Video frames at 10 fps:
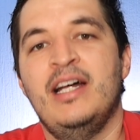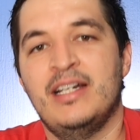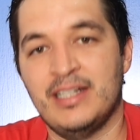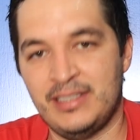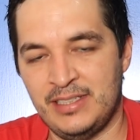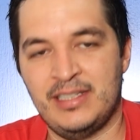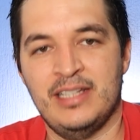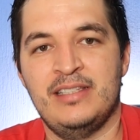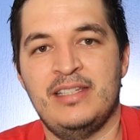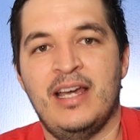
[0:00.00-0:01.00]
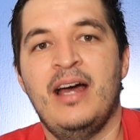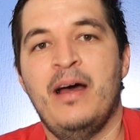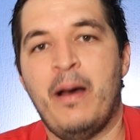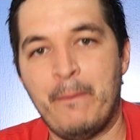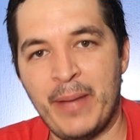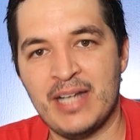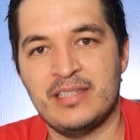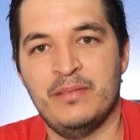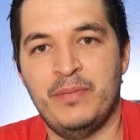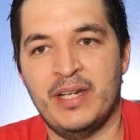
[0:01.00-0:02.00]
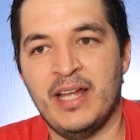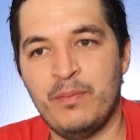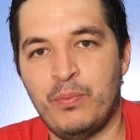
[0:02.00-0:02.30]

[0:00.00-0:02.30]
every time you add another resistor, right?